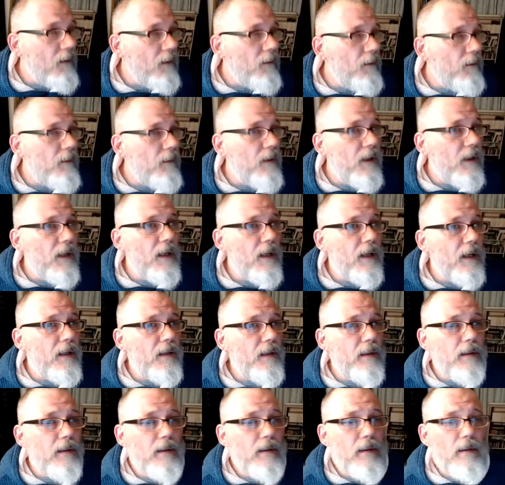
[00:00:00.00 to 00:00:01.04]
right.
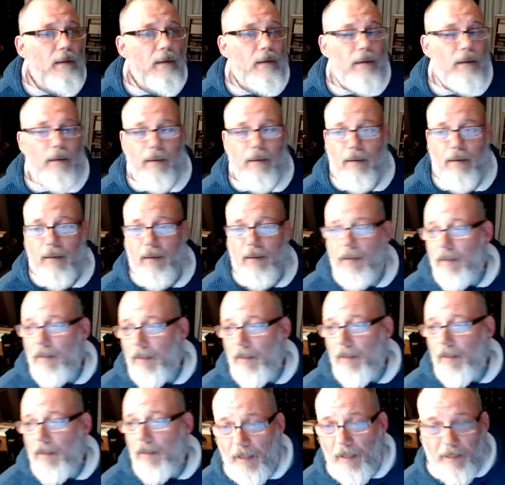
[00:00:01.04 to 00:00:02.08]

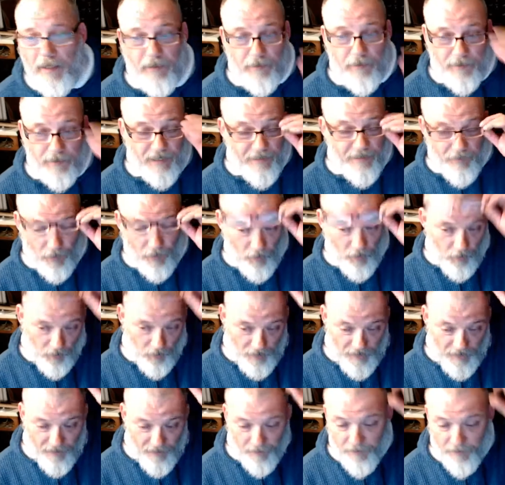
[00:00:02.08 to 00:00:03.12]
And I don't have a whole
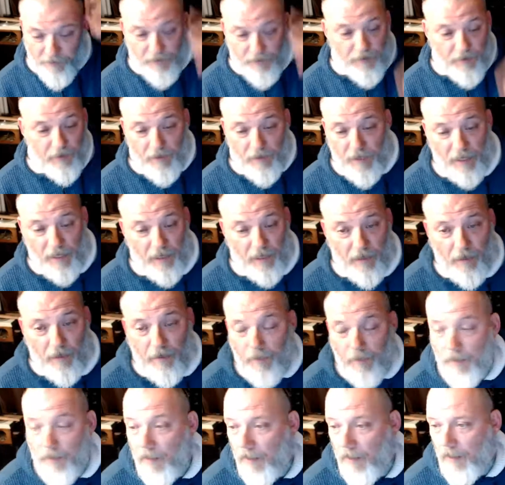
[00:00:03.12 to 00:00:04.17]
lot other than
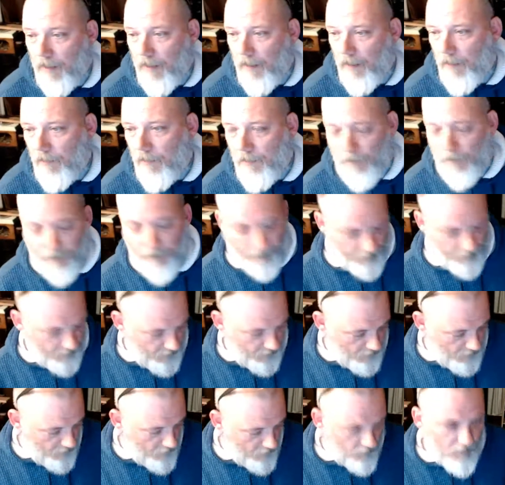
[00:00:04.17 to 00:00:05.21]
that,
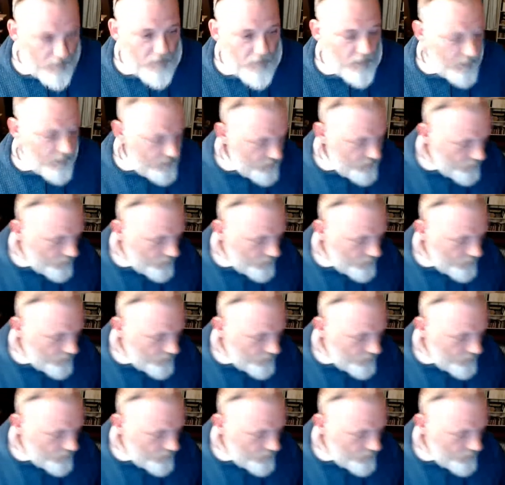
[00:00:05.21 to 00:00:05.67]
unless